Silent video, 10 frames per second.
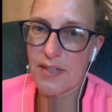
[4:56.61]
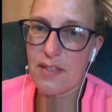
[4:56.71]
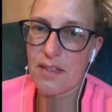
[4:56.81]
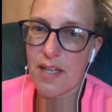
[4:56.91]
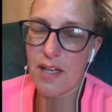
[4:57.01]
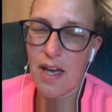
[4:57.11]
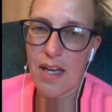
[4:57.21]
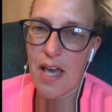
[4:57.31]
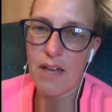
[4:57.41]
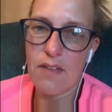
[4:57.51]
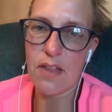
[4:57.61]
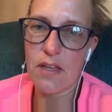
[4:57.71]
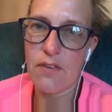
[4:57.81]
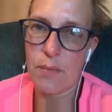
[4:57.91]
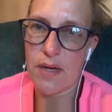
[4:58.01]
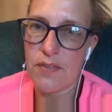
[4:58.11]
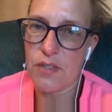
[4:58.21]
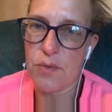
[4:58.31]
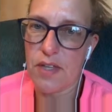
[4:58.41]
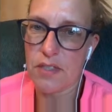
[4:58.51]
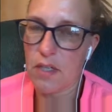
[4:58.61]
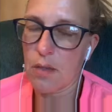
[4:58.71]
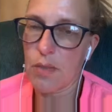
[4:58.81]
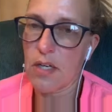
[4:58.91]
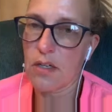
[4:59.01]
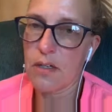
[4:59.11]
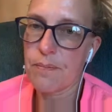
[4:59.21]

Like, I can't even think of a breakfast where that's going to be good.